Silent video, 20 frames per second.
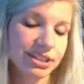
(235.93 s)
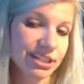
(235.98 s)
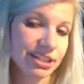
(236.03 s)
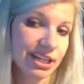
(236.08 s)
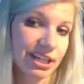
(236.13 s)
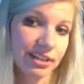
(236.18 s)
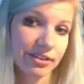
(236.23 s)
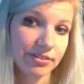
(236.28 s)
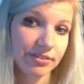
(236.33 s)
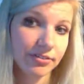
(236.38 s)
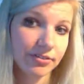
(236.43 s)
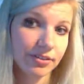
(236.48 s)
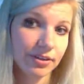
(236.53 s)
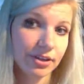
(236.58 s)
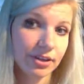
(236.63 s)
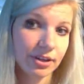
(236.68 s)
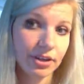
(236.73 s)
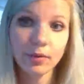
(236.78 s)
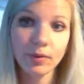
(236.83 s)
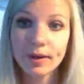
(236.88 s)
give
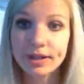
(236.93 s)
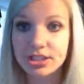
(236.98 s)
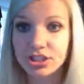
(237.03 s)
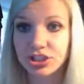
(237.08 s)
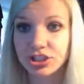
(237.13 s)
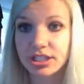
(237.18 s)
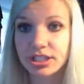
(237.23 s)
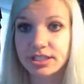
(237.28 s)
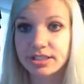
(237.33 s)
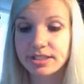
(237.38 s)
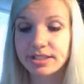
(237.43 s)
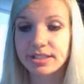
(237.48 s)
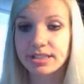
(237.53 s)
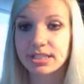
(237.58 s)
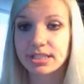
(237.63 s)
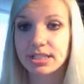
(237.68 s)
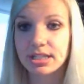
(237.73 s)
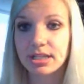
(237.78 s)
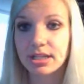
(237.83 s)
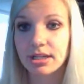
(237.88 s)

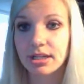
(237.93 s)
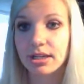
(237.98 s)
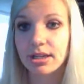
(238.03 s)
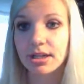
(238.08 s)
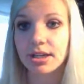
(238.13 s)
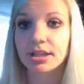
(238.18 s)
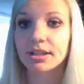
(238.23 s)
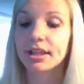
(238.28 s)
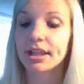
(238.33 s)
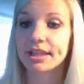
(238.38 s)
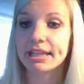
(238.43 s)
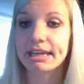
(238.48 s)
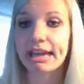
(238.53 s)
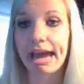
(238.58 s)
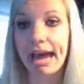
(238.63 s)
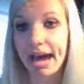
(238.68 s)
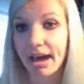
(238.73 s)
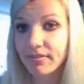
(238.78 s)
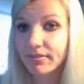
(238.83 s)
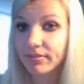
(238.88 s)
questions that they
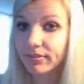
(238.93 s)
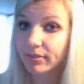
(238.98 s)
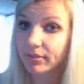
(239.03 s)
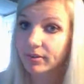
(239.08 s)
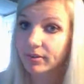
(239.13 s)
have